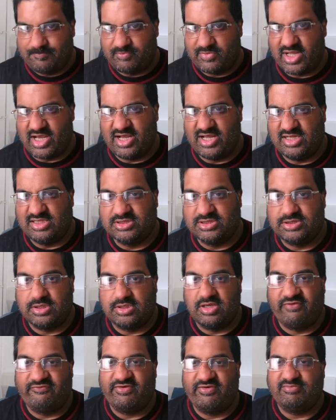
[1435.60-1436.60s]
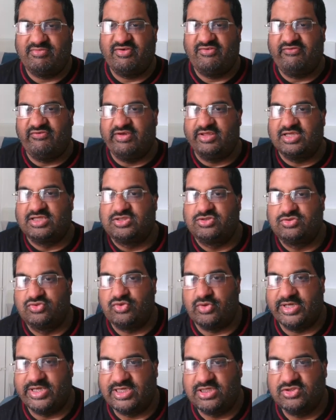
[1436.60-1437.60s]
and November 5th,
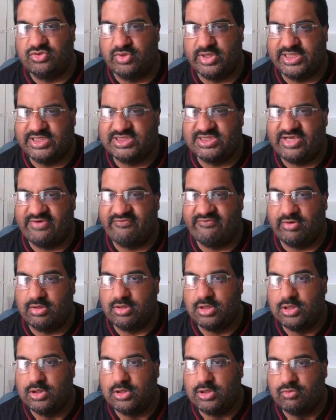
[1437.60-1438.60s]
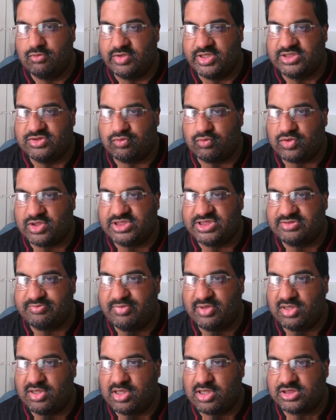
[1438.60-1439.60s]
2027, which once
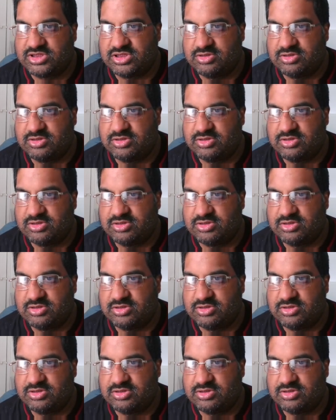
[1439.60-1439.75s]
belonged to